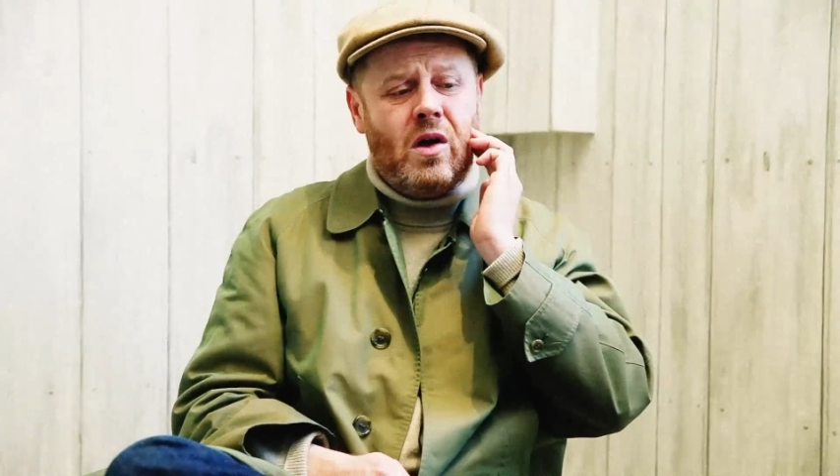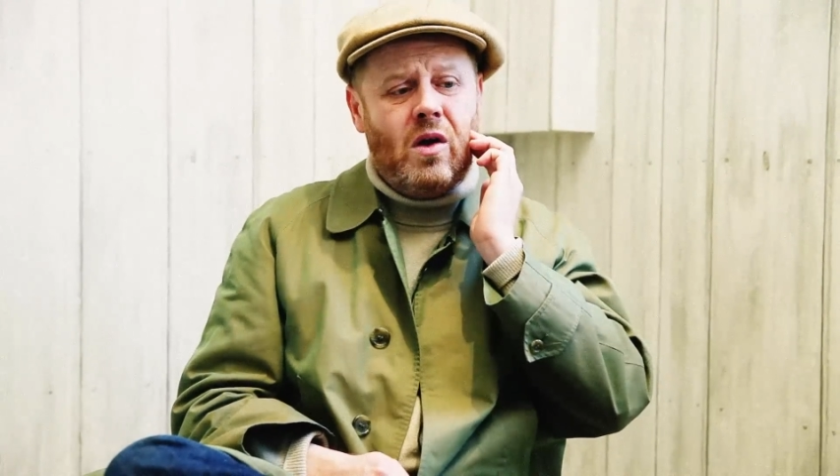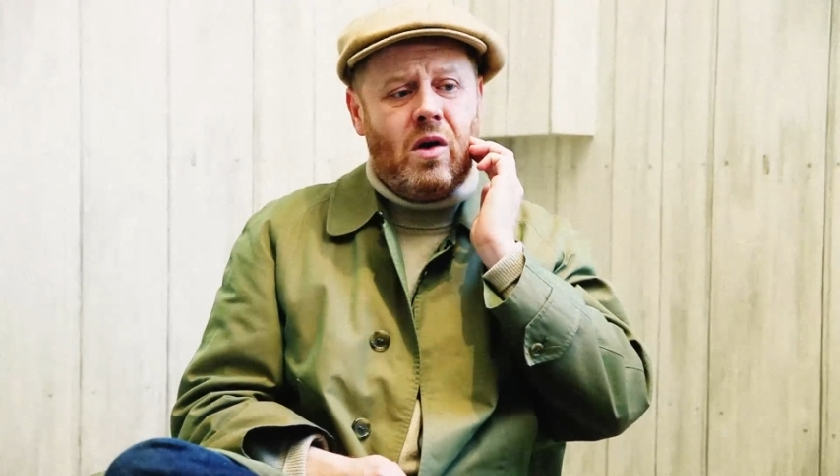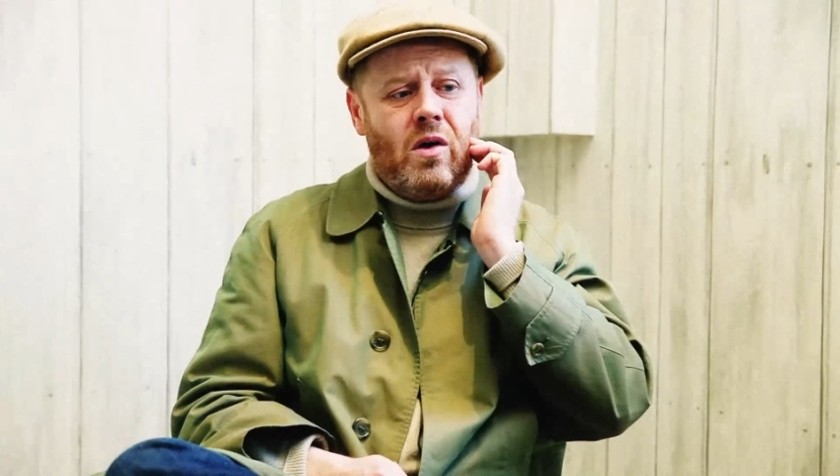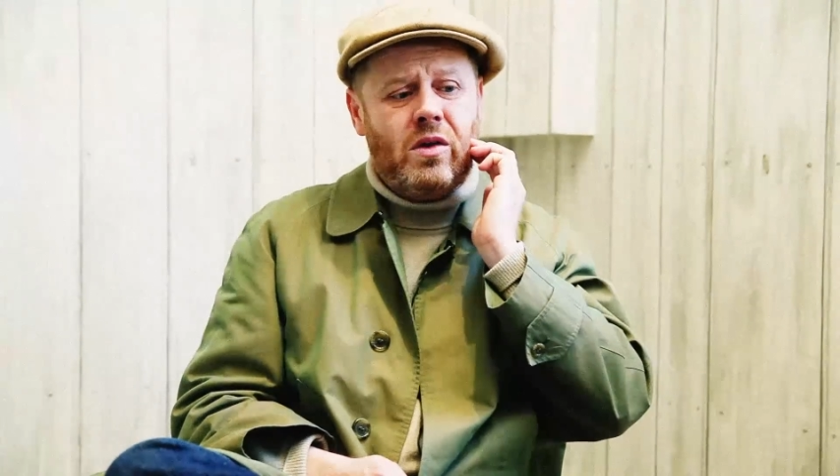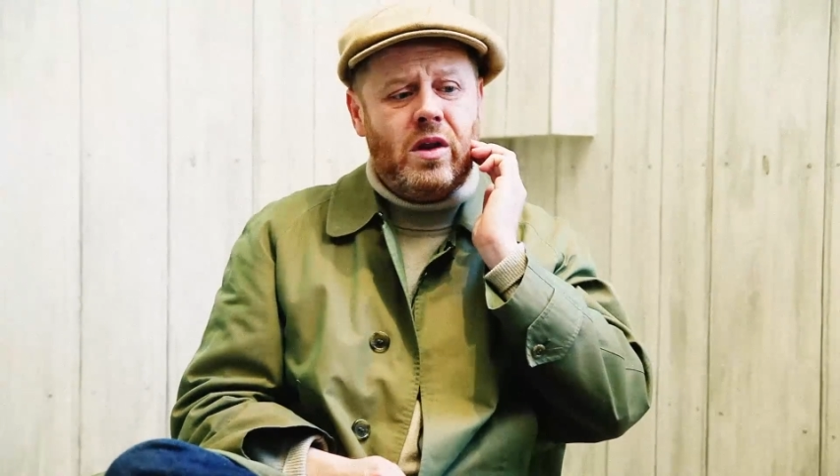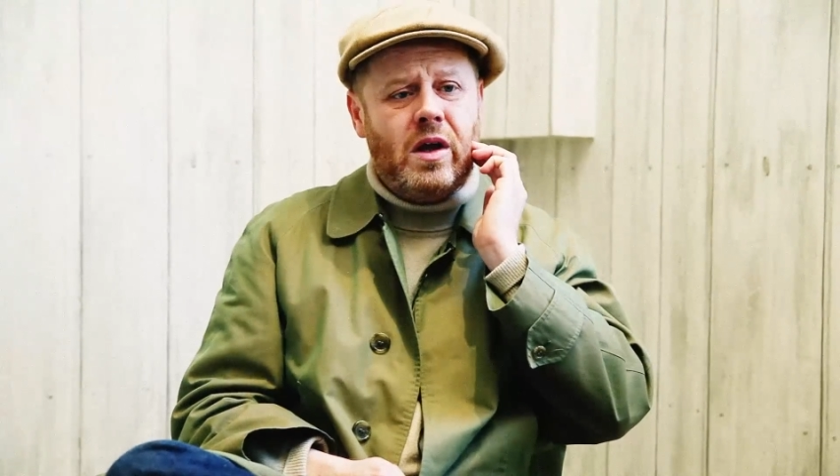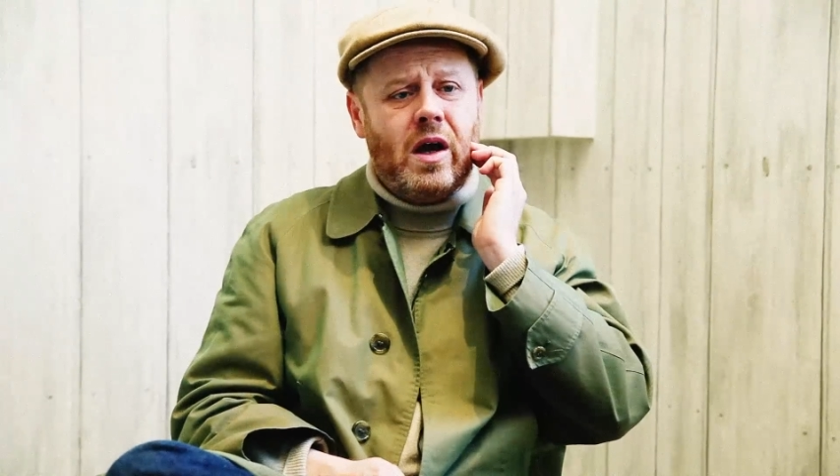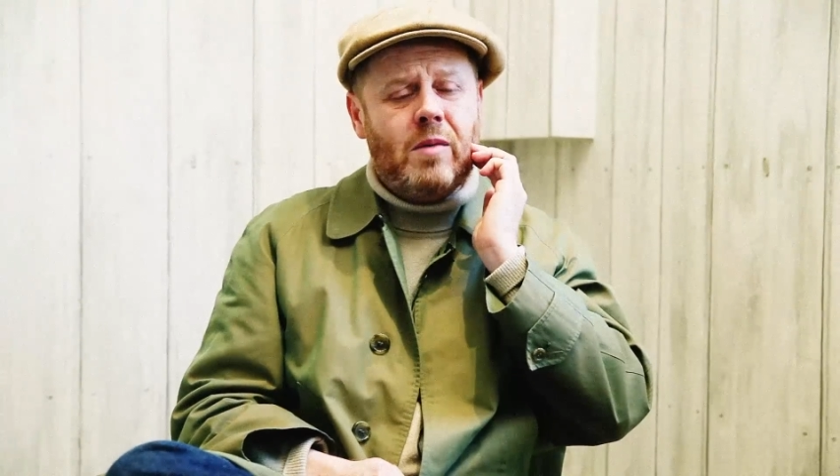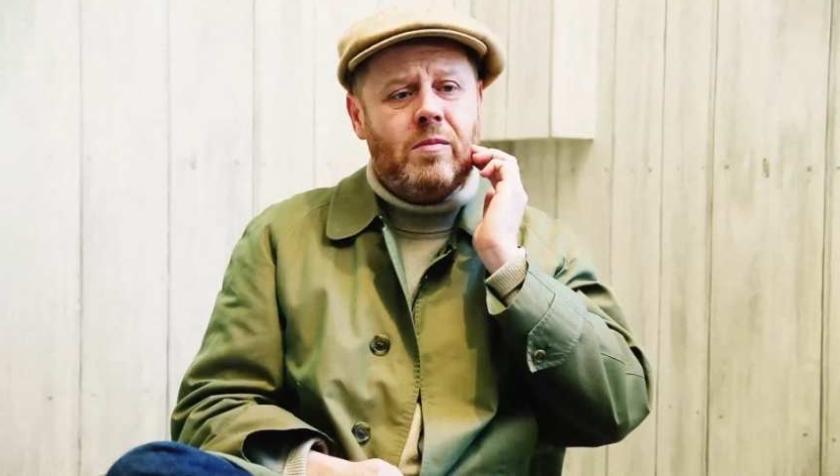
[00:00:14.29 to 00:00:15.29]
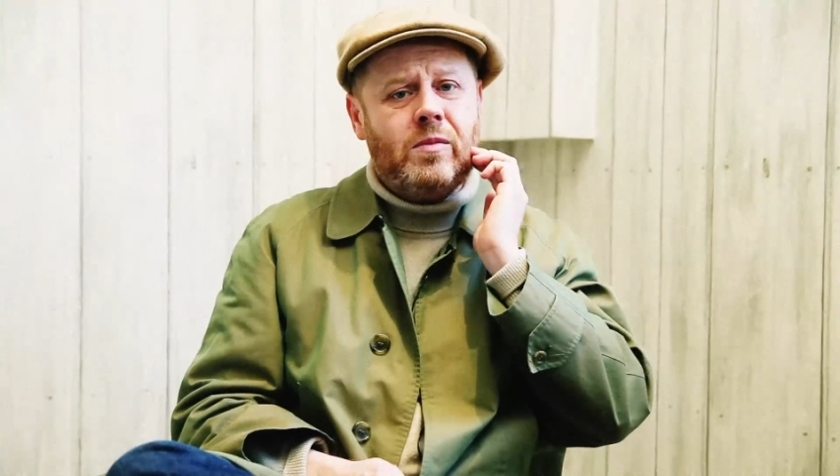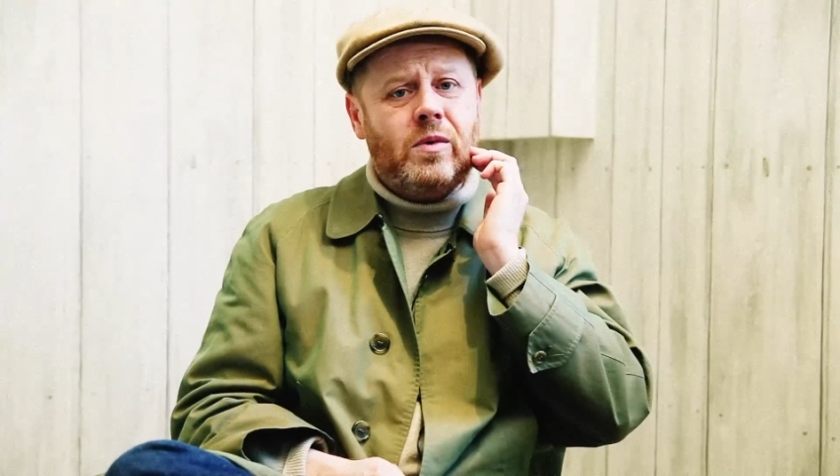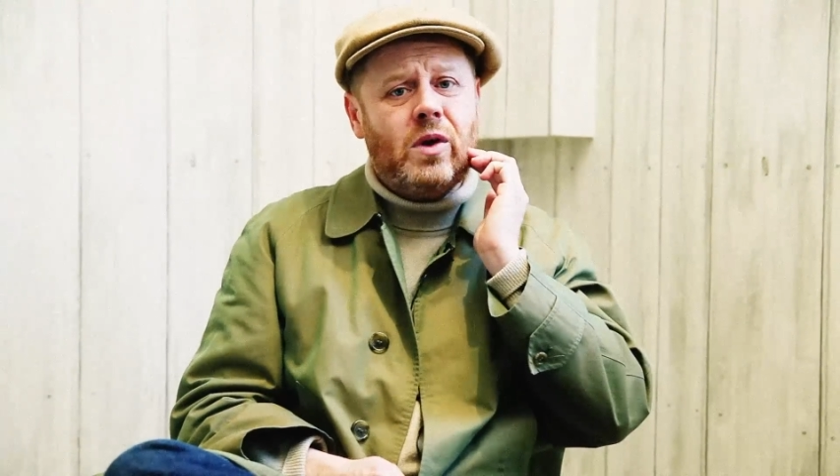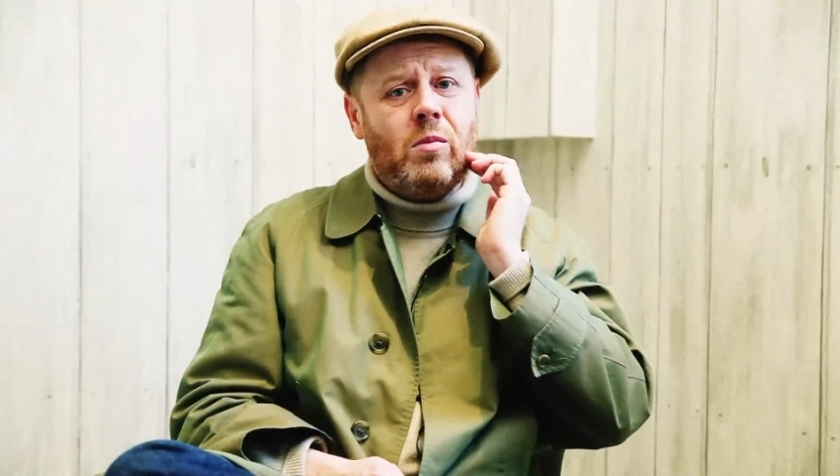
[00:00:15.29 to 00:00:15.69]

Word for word: on the Don't